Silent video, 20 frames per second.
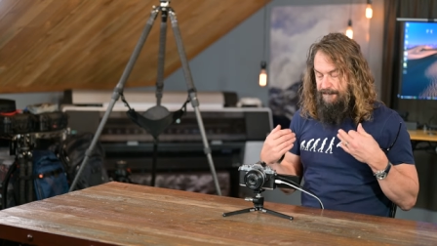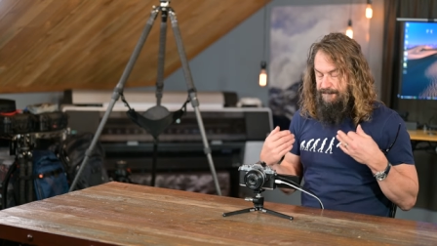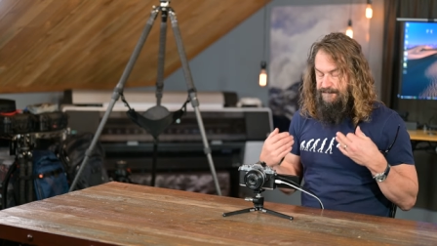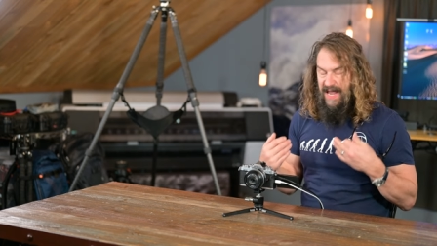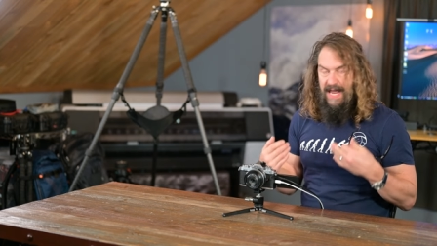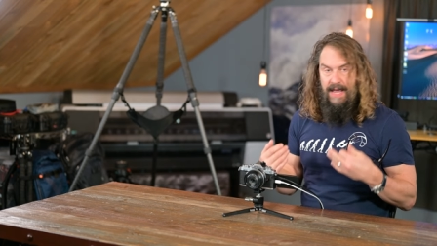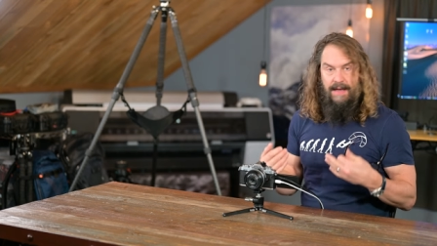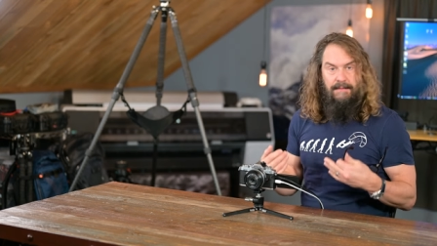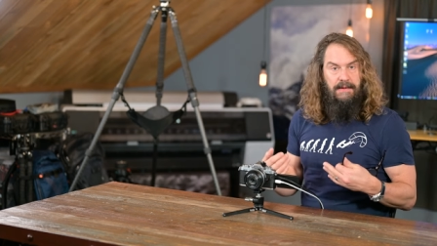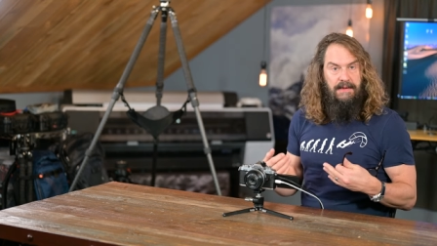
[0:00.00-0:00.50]

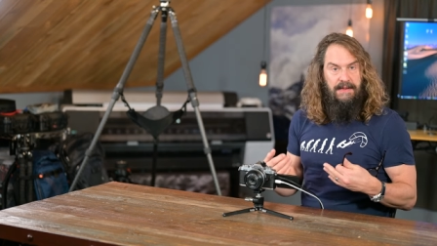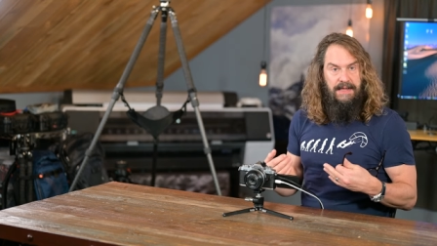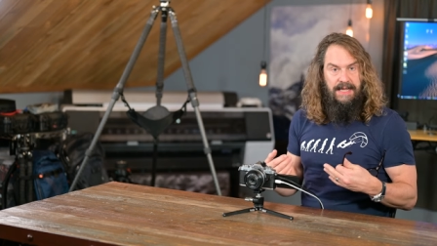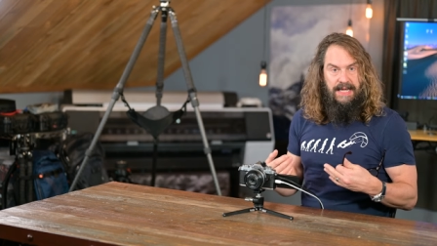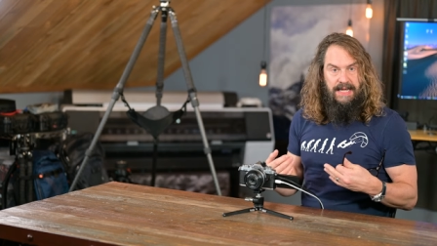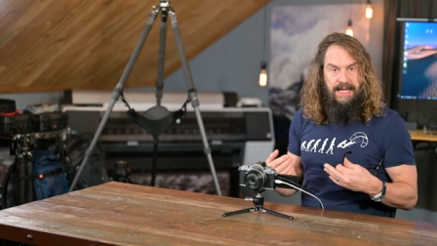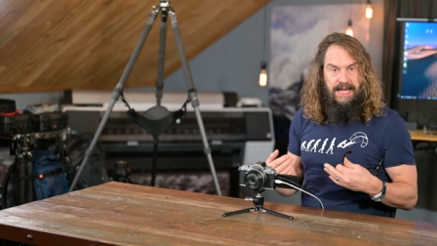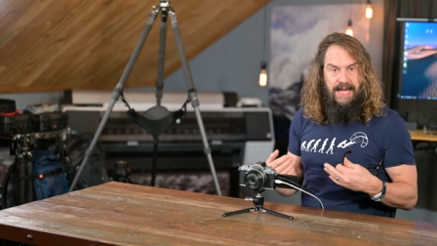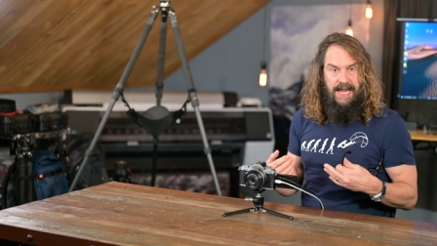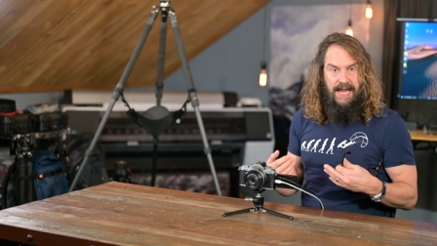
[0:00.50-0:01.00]

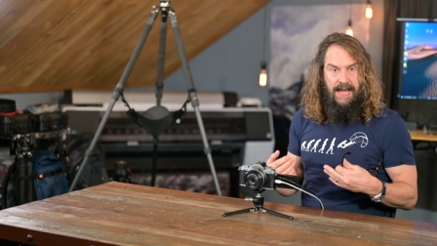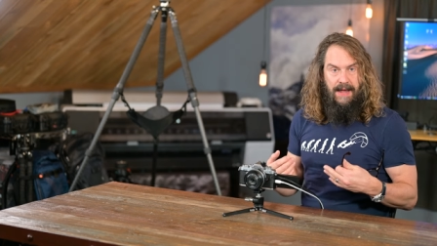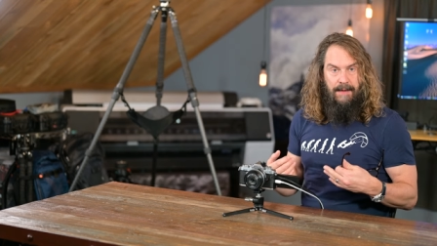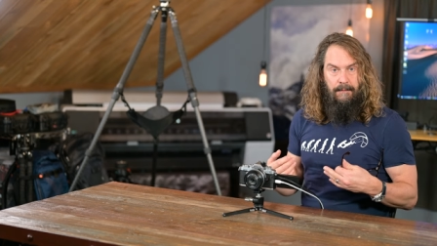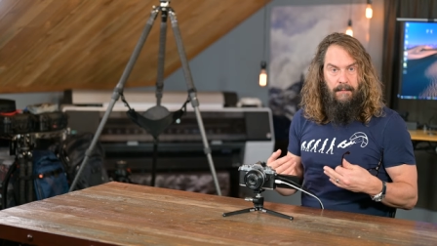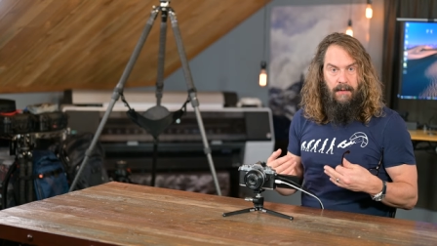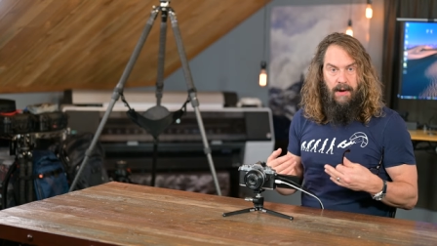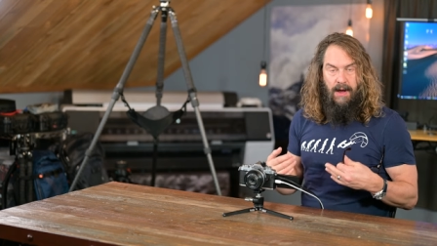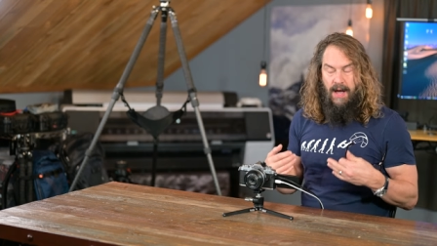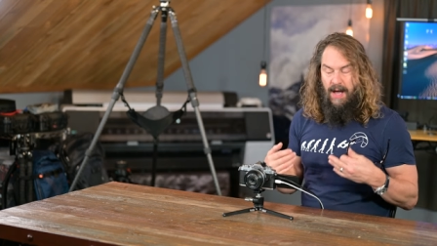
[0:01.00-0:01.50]
family
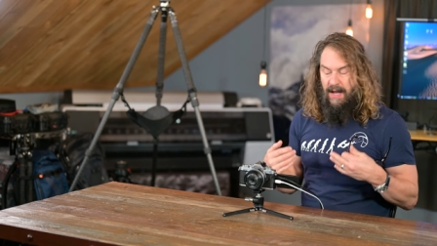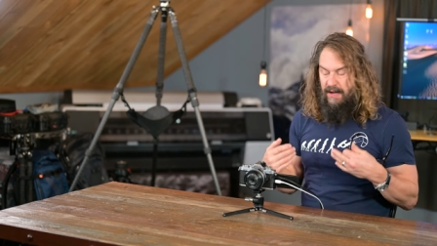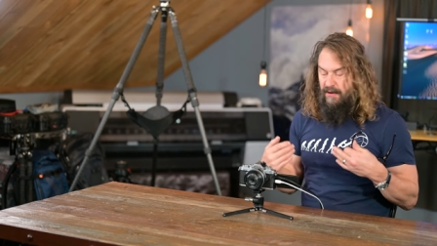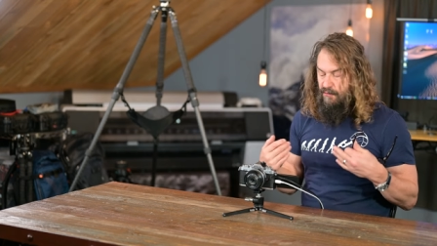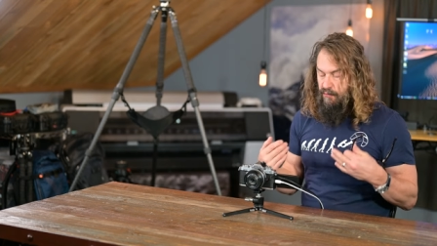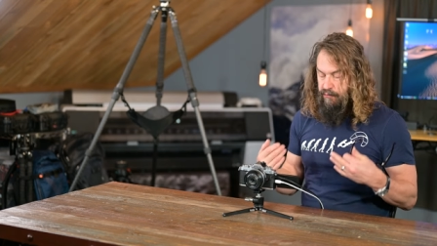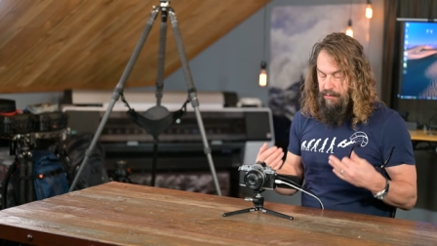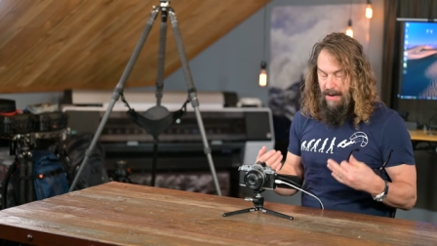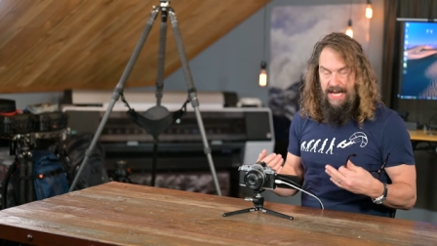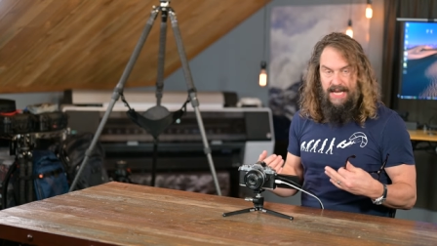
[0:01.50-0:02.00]
camera, a
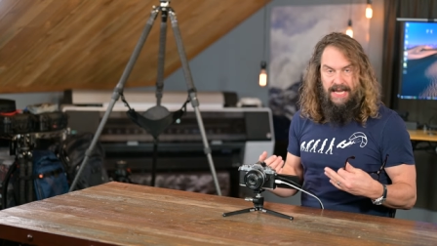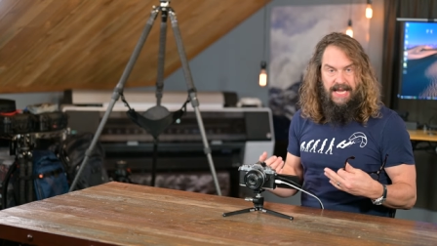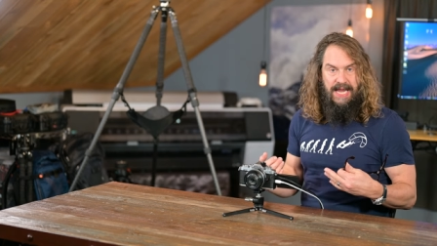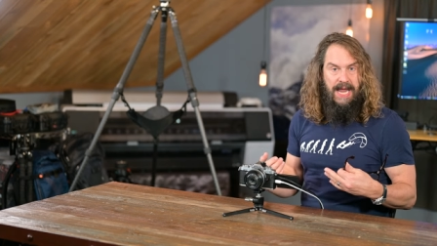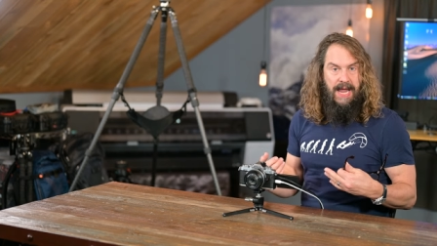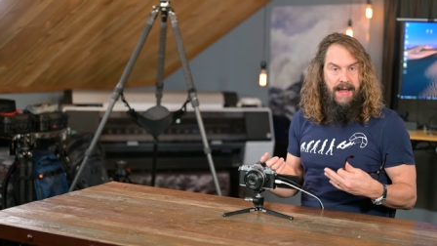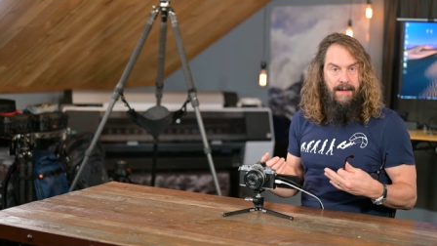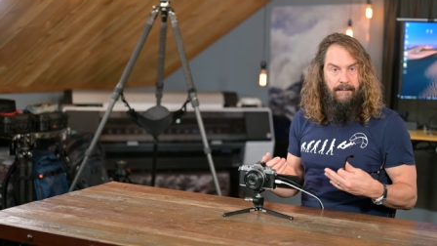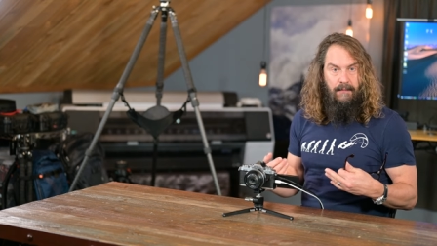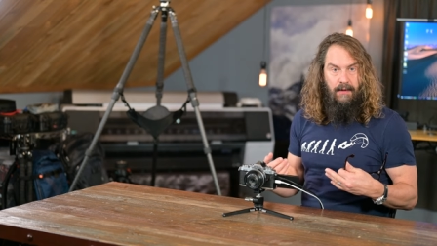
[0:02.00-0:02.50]
great
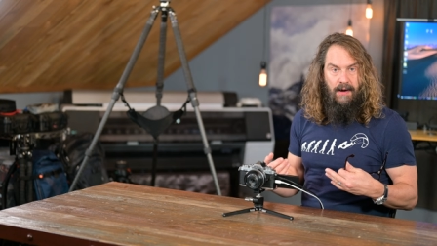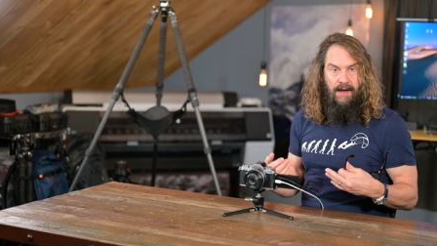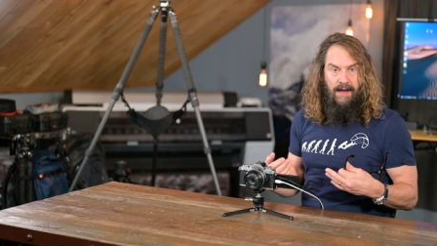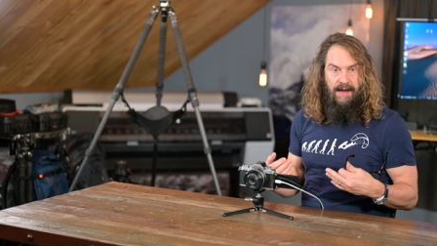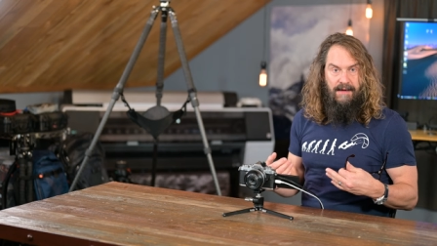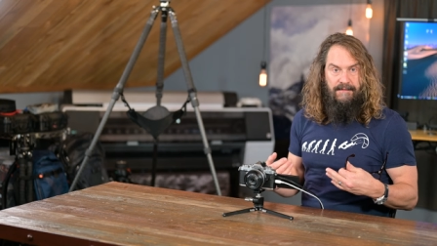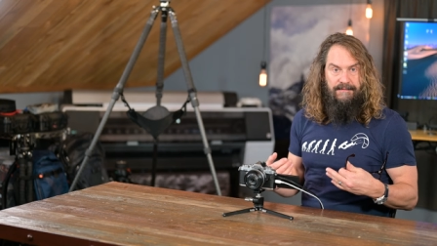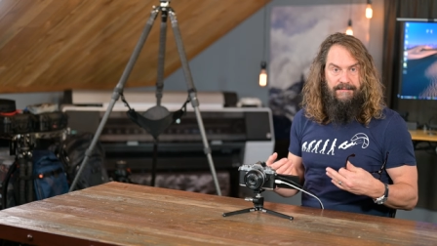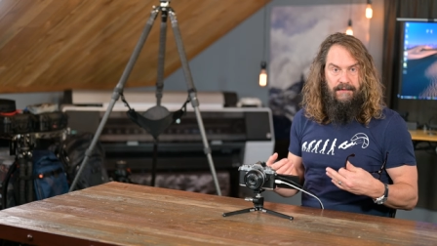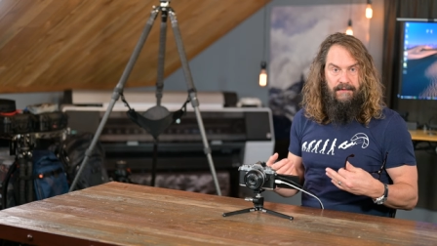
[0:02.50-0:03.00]

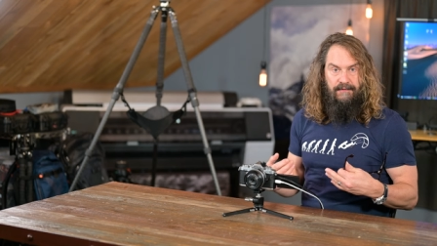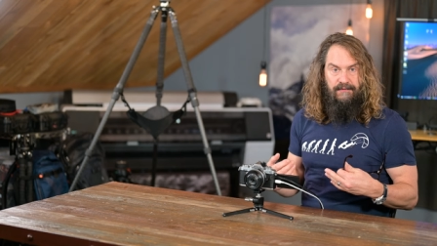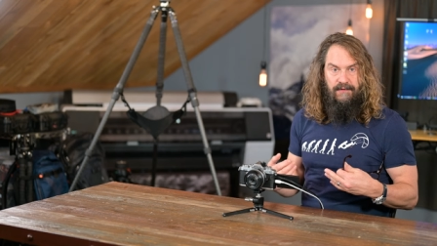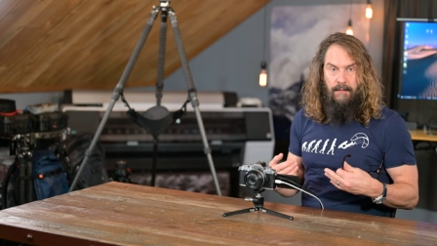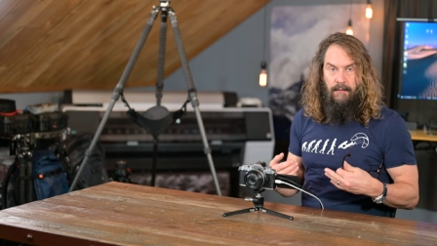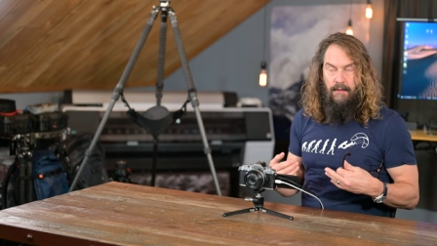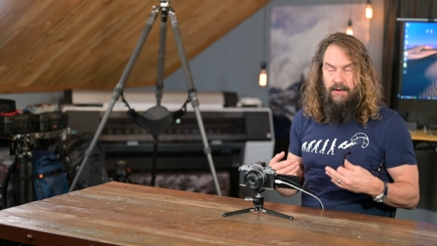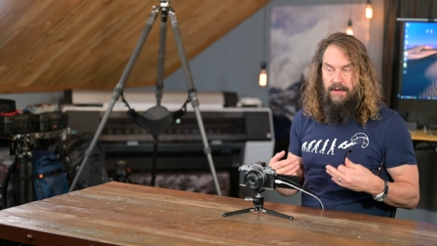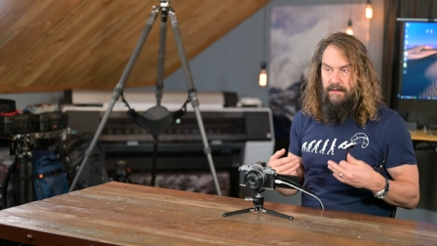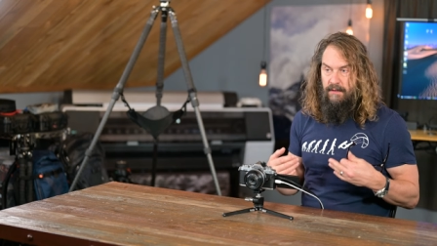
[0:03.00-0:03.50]
camera for
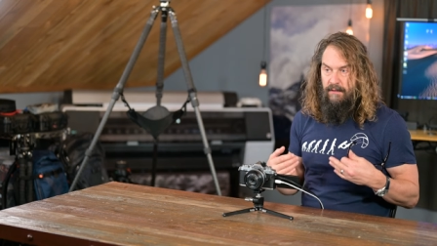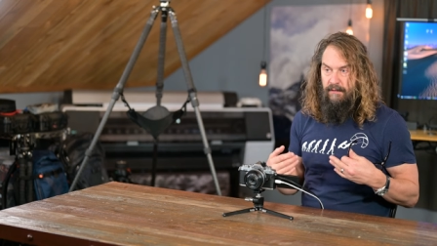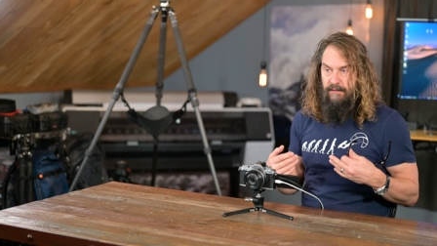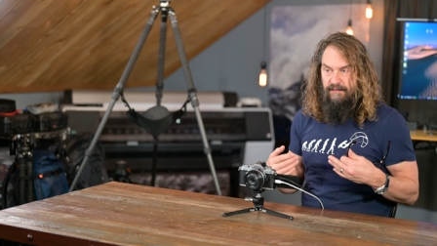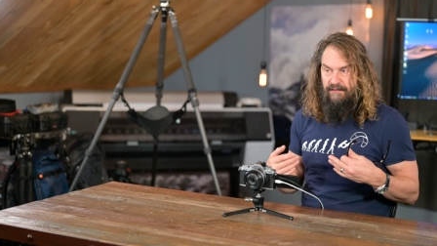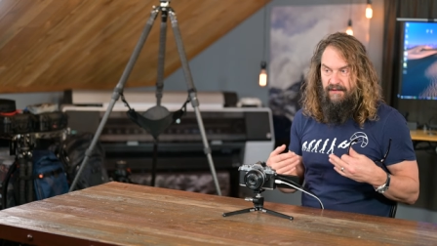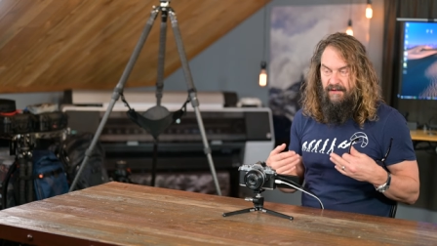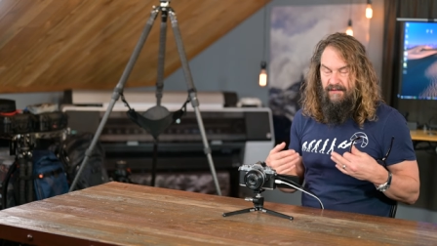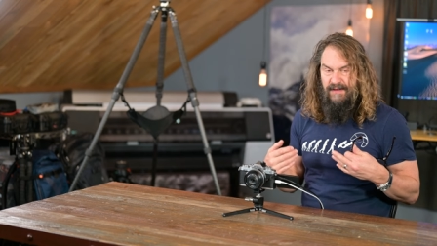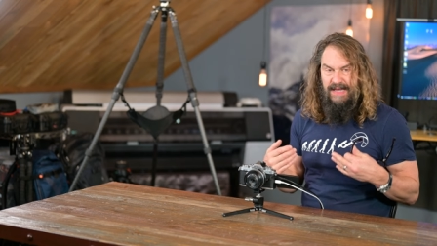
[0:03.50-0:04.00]
someone
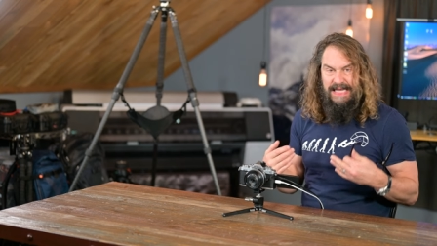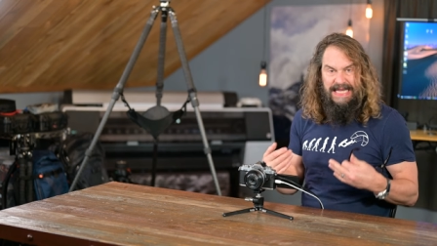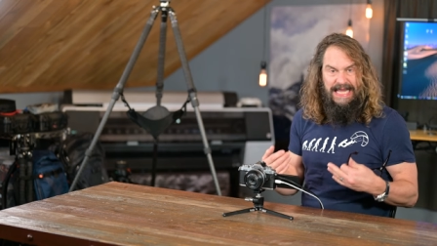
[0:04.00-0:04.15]
who's just